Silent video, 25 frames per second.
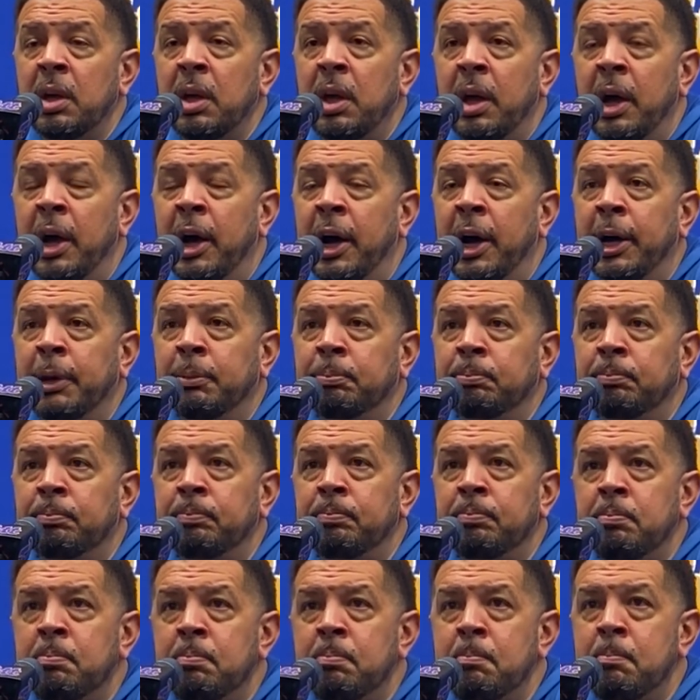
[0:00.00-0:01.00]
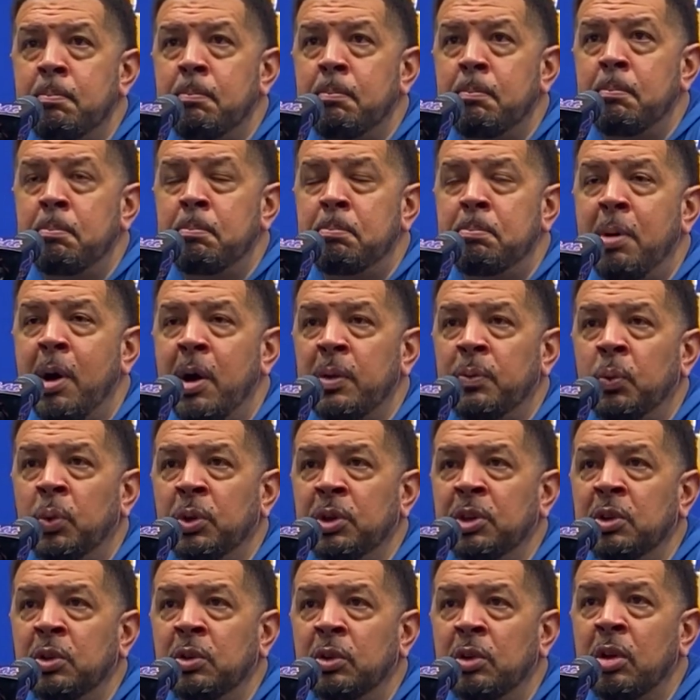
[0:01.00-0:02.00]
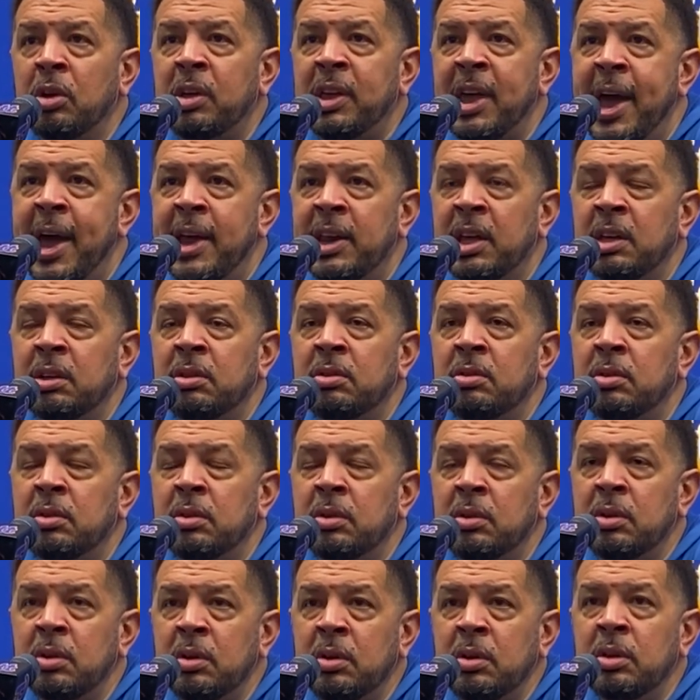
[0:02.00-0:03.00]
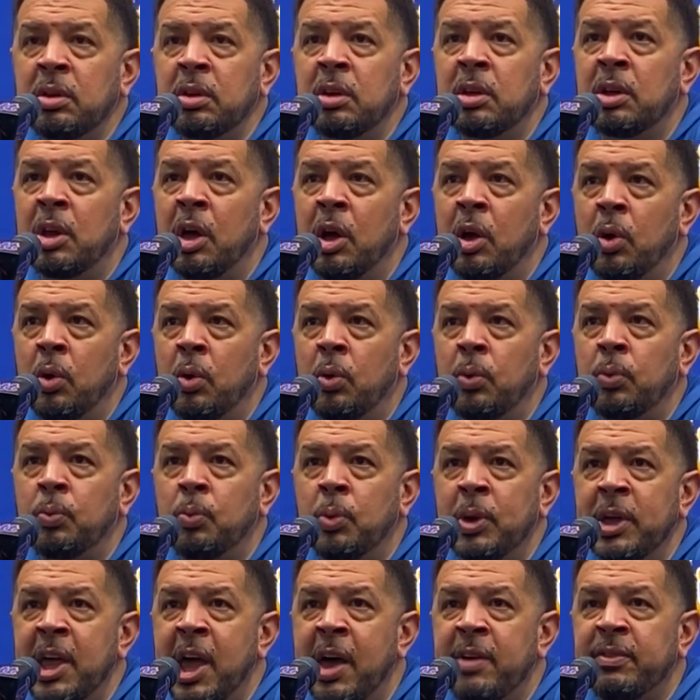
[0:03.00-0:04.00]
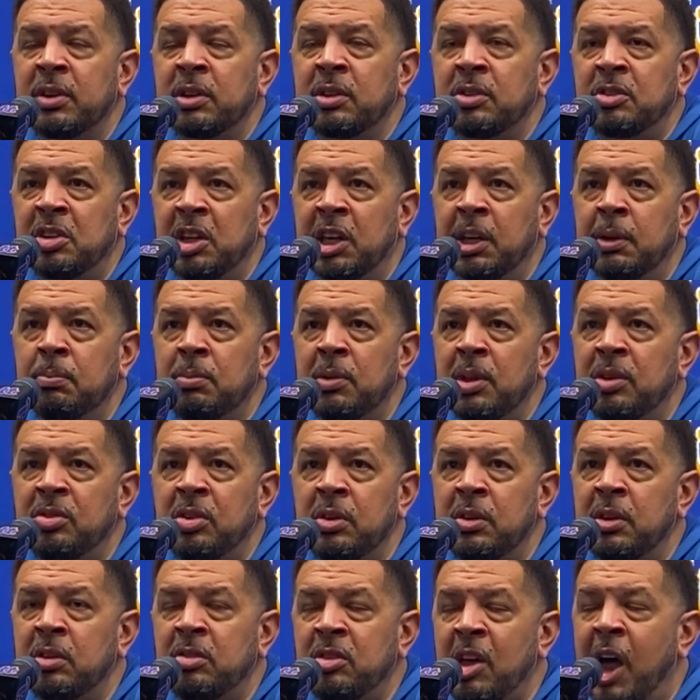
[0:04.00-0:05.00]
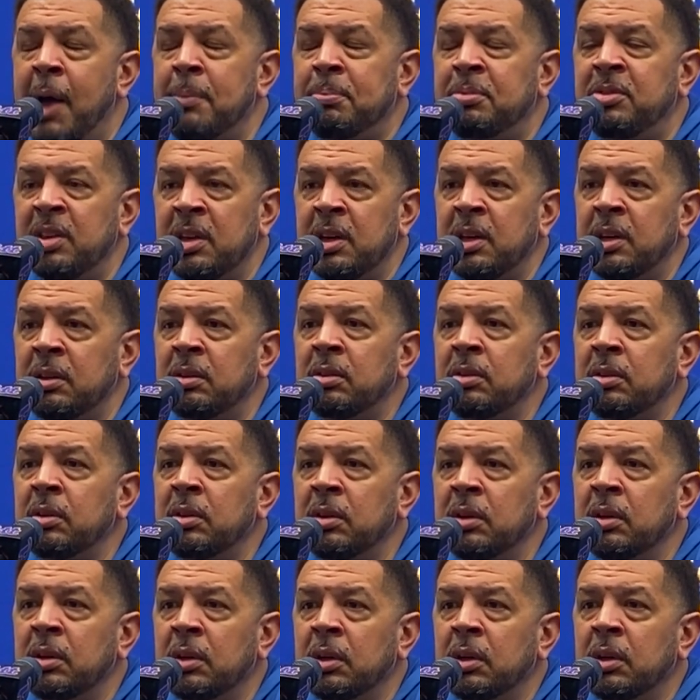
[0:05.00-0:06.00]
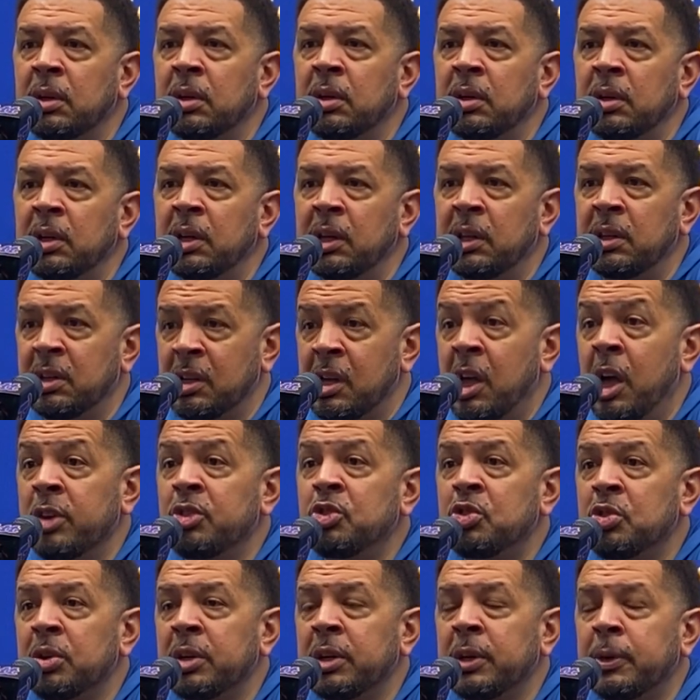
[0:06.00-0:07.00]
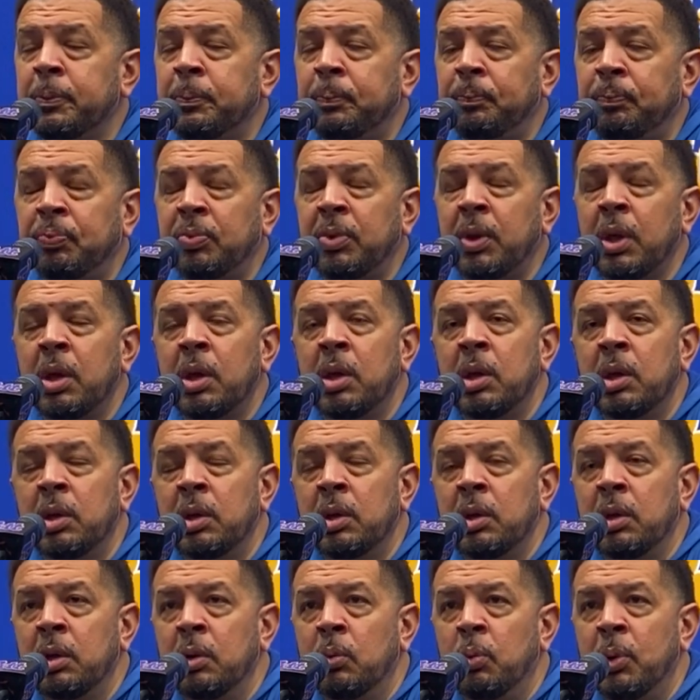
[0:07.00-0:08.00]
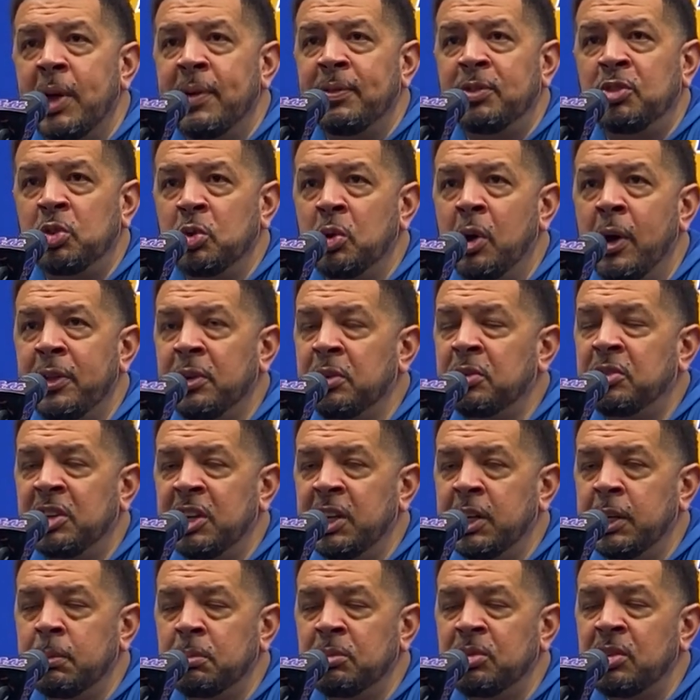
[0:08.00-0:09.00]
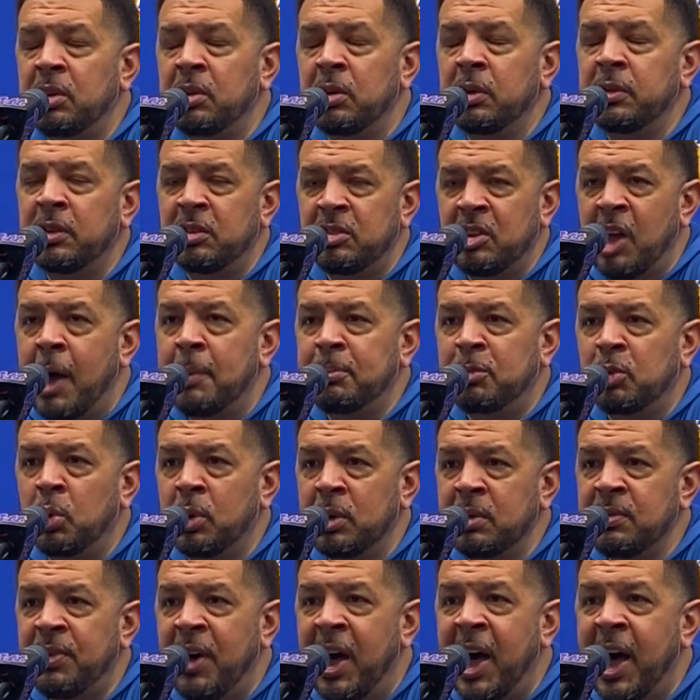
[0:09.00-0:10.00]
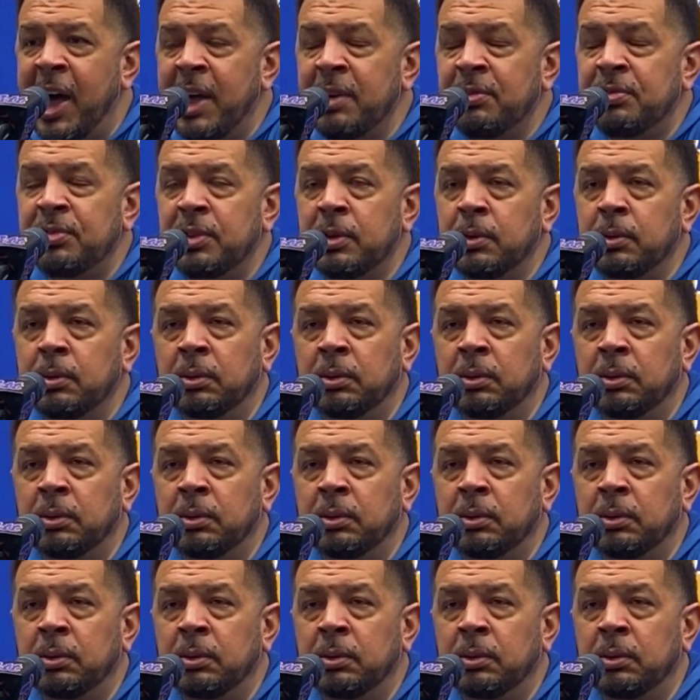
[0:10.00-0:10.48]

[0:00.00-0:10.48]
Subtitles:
But when you look at it, you know, we have a team that's in the top 10 in the country. We have two other teams that are in the top 25.